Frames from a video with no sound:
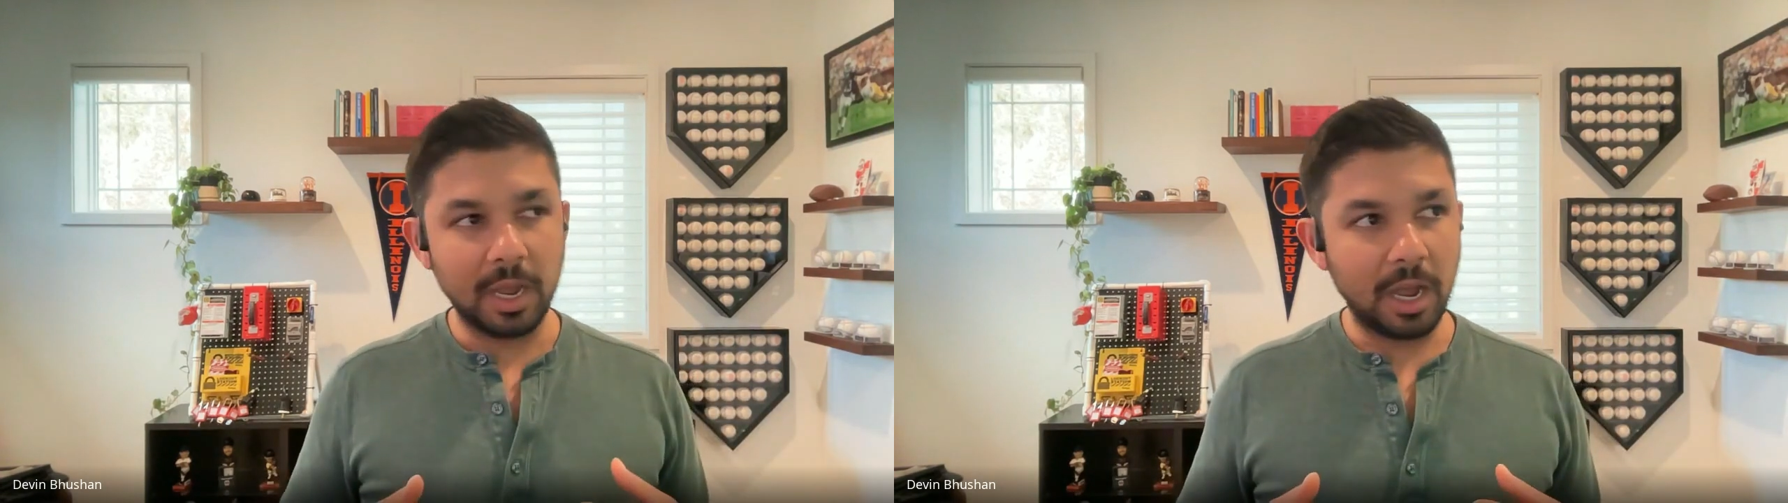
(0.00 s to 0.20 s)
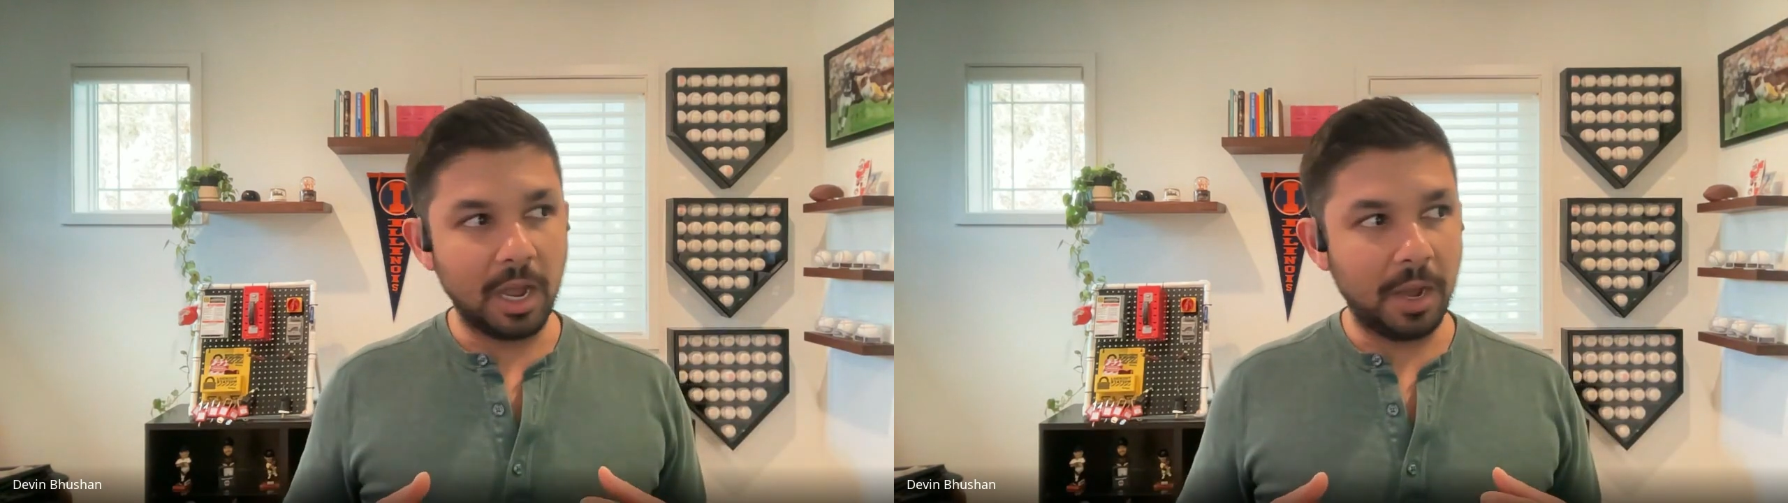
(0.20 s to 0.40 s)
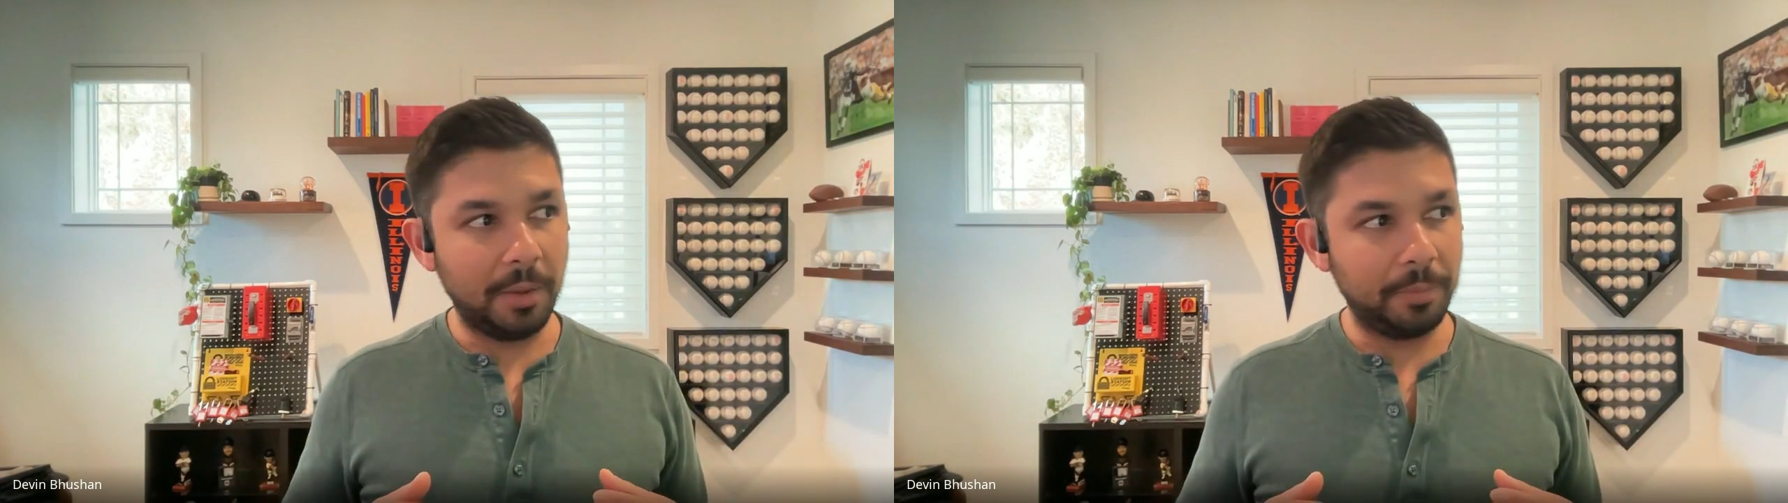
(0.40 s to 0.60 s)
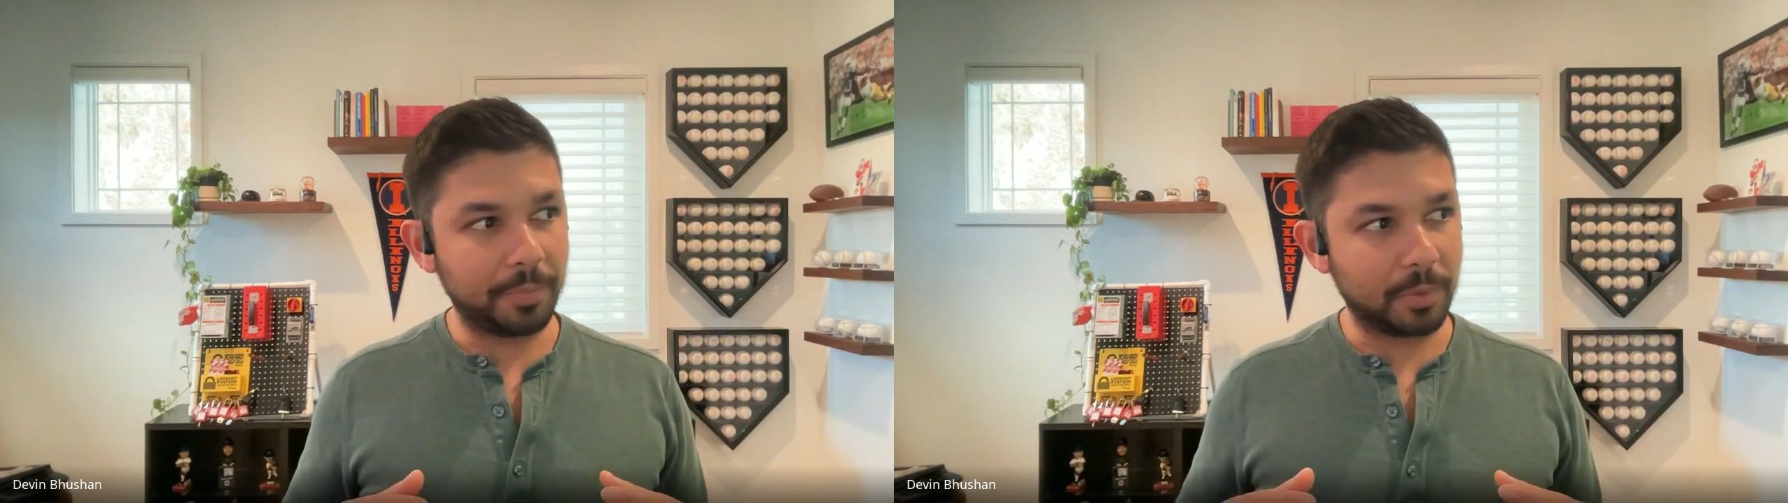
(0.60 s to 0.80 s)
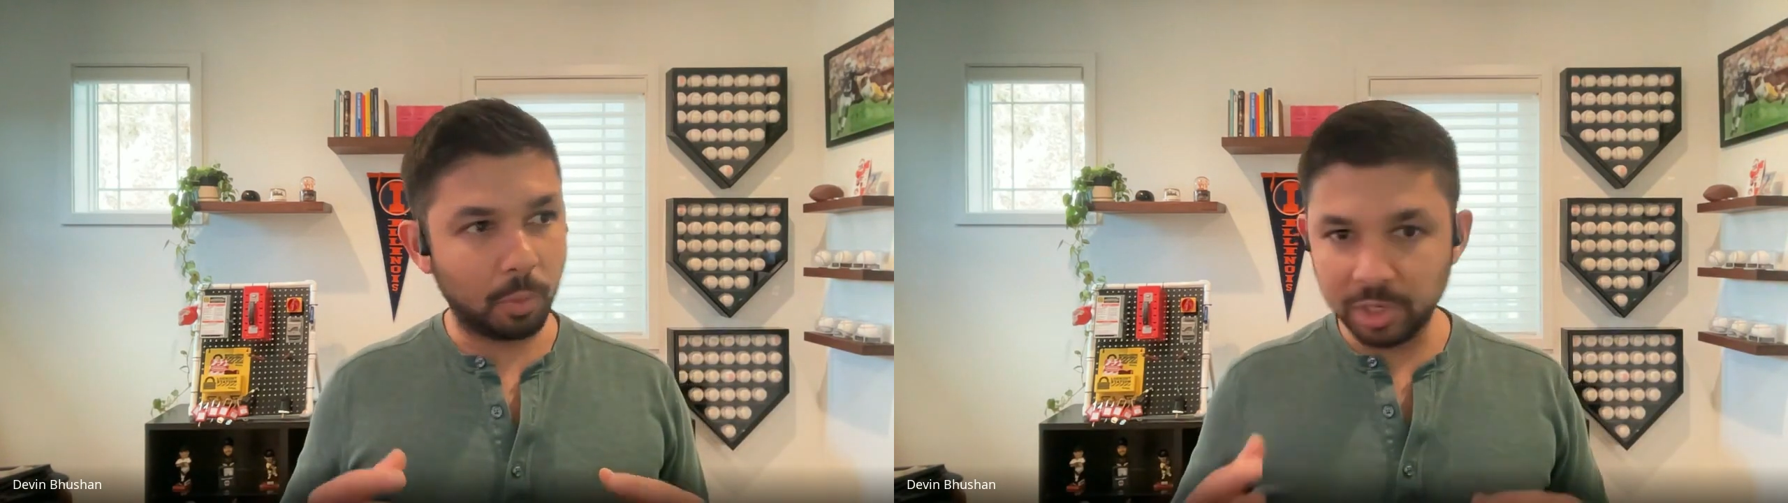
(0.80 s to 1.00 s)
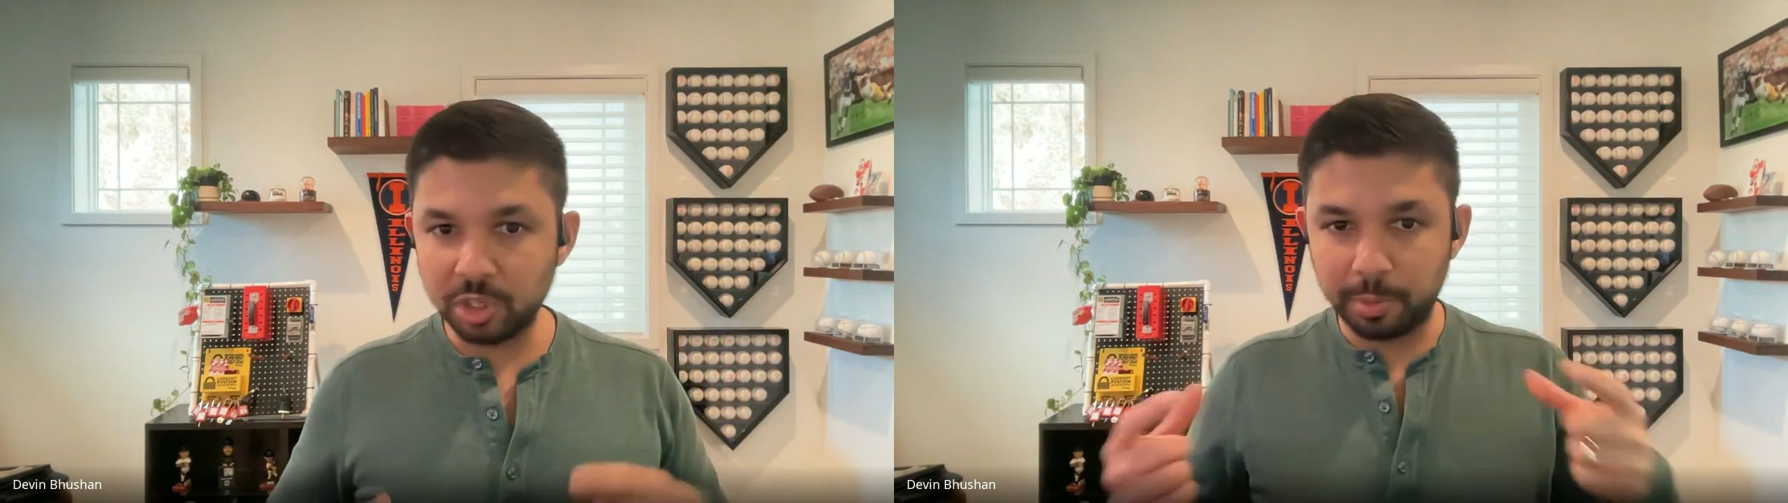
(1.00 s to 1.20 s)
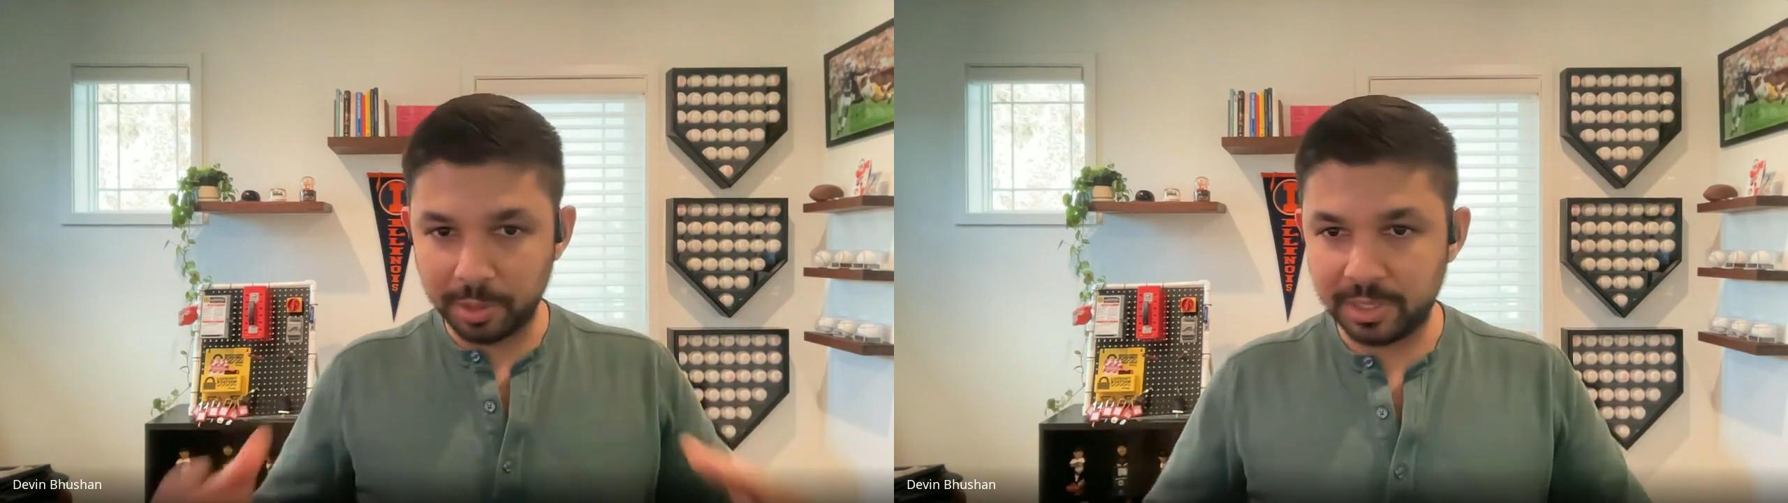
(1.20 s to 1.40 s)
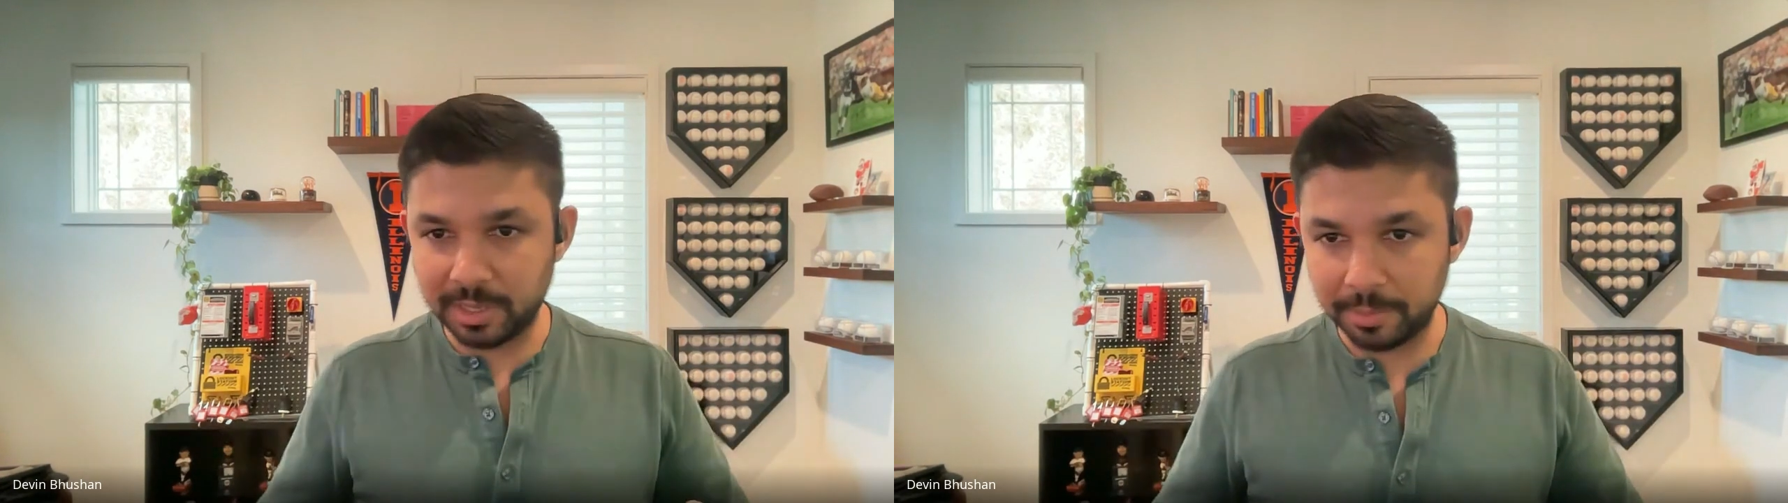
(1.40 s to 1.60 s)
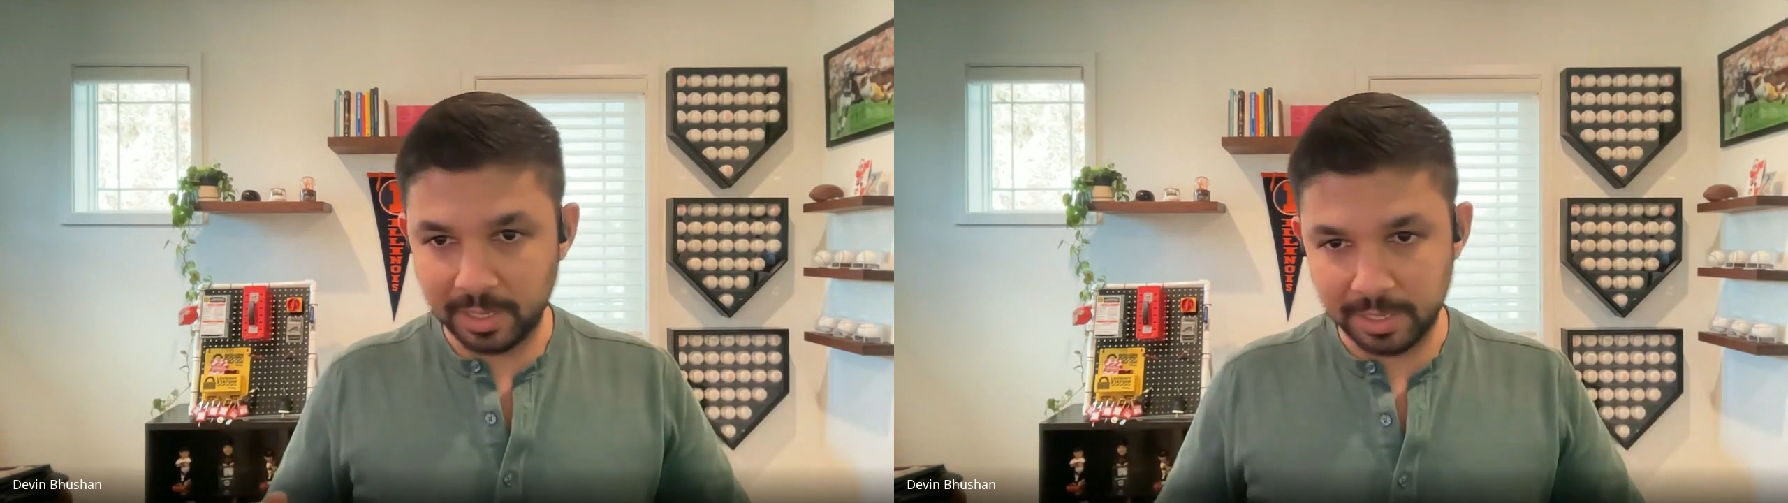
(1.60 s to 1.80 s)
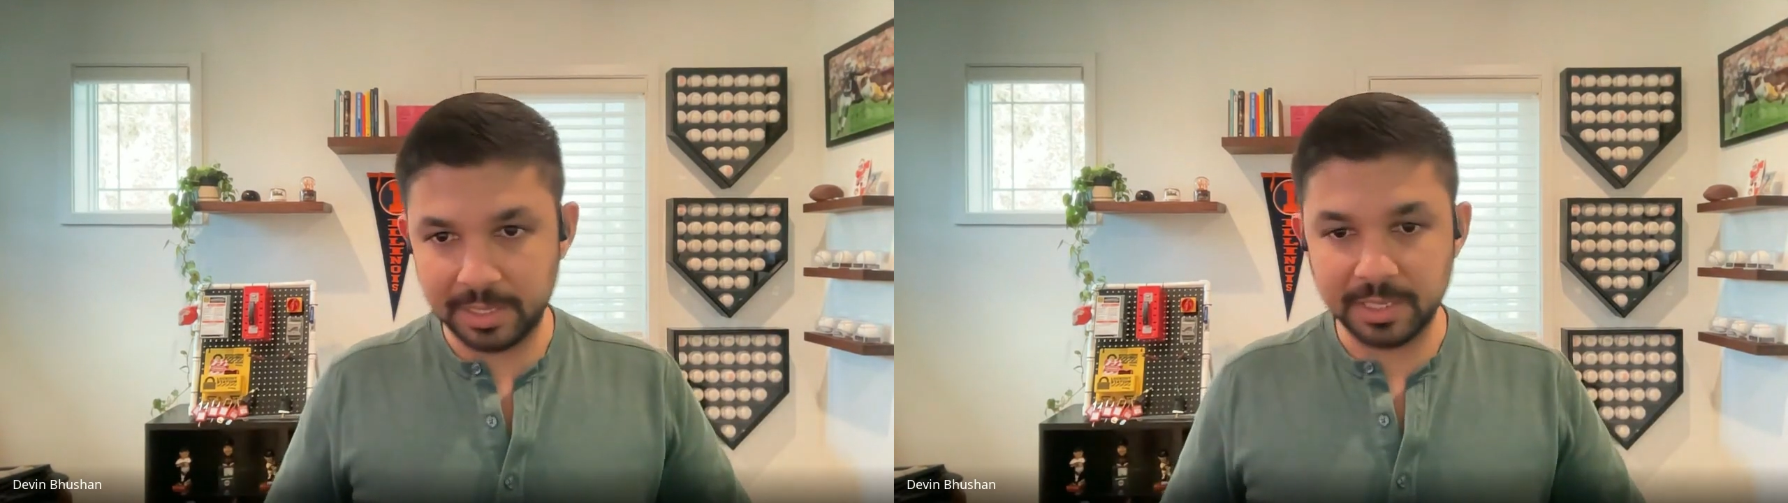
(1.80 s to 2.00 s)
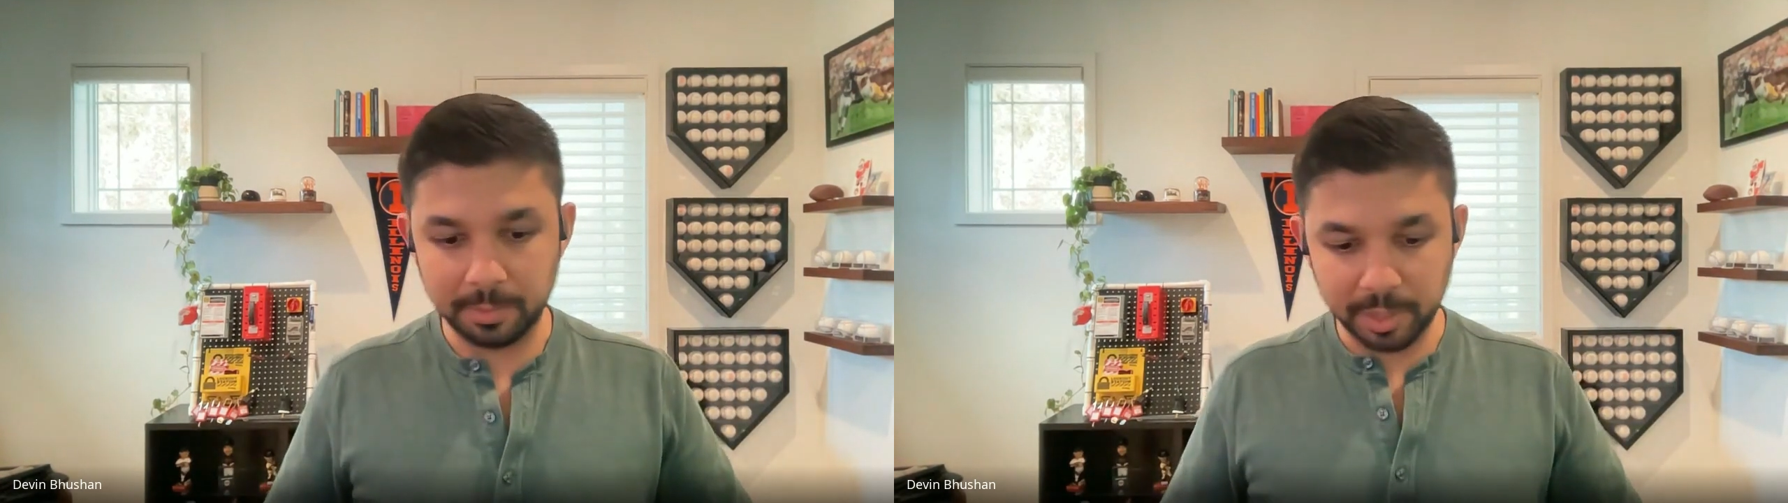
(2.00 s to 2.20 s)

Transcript: um, once you put something like this in